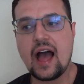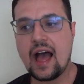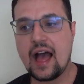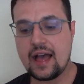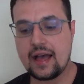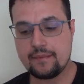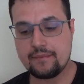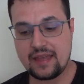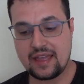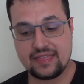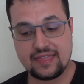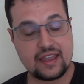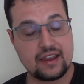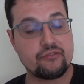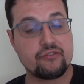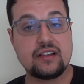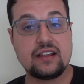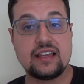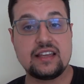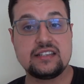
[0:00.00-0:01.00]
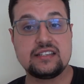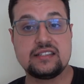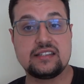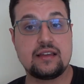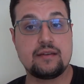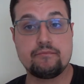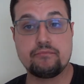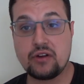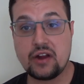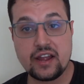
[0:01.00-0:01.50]
and they released
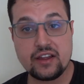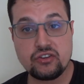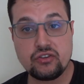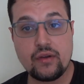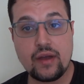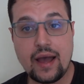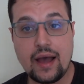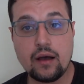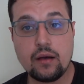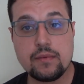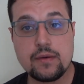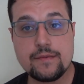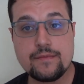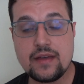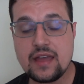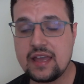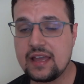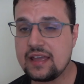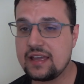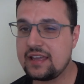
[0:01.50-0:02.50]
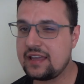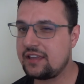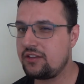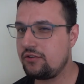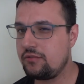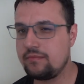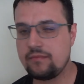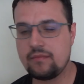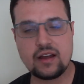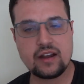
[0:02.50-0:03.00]
a brand new album.
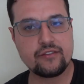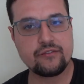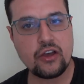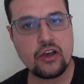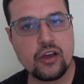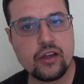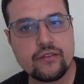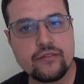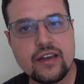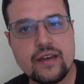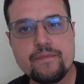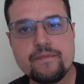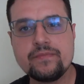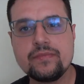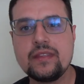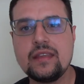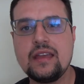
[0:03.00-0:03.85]
You might have heard of it.